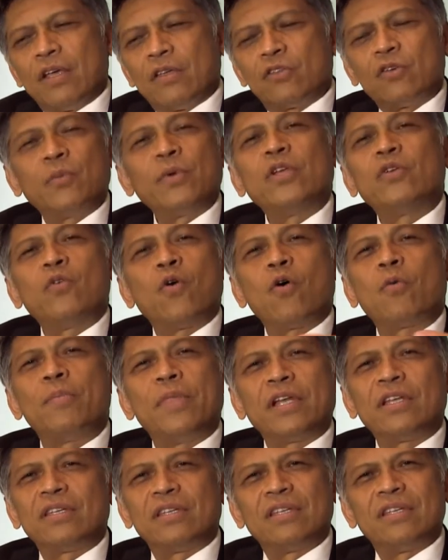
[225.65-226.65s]
So we do
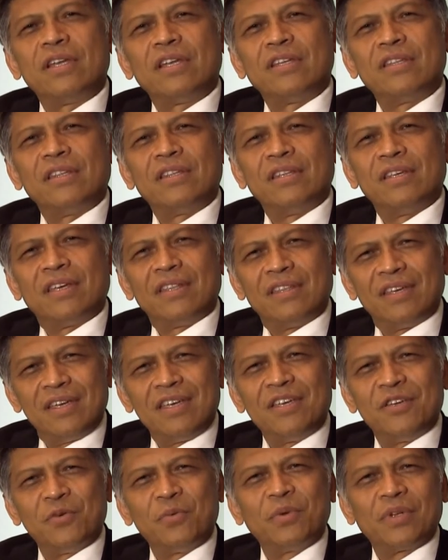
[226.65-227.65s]
hope that the
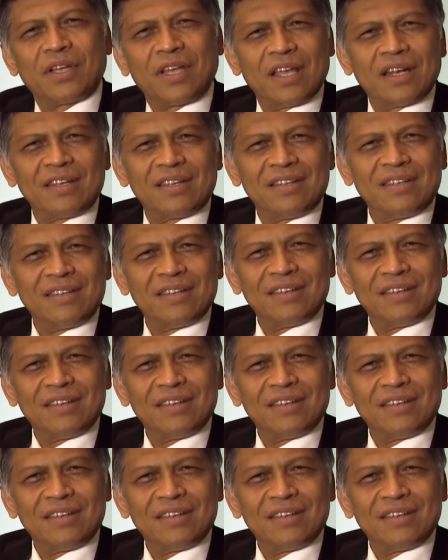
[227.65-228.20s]
EU will get